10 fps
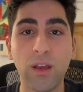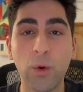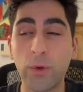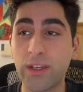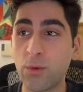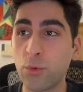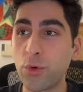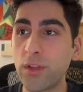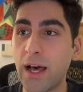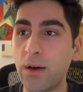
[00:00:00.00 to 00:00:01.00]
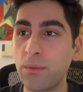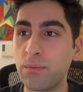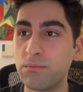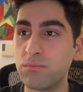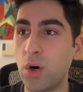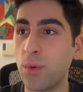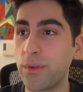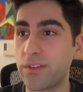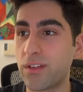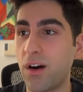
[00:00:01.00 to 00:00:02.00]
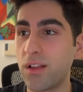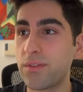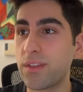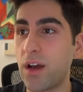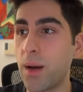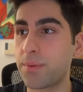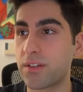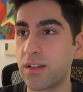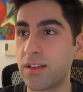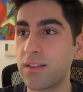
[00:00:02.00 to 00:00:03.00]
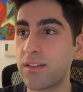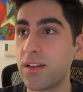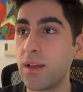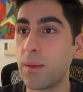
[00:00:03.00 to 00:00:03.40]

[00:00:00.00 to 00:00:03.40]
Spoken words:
We can rule out almost all of the options